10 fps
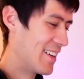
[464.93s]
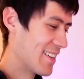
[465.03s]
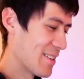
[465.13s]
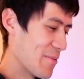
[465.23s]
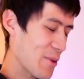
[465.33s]

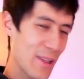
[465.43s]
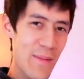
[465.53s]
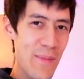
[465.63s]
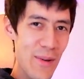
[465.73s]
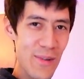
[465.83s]
some really
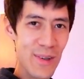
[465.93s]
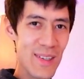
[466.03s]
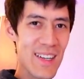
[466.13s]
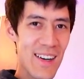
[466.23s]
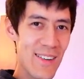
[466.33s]
beautiful
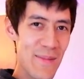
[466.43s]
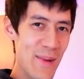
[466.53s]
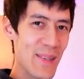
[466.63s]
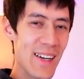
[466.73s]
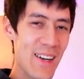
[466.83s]
sound and
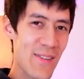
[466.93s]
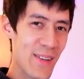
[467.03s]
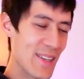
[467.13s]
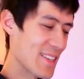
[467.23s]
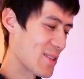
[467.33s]
music for
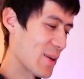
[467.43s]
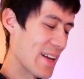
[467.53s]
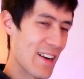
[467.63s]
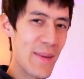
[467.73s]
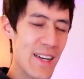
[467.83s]
this short
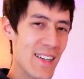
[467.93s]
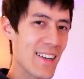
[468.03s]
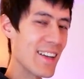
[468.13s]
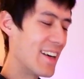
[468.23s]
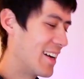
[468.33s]

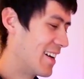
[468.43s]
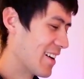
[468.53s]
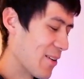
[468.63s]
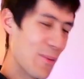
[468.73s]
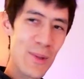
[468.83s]
animation.
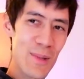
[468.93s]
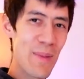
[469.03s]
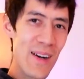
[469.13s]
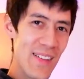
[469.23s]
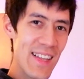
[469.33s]
Almost
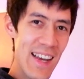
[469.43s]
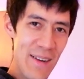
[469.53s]
better than the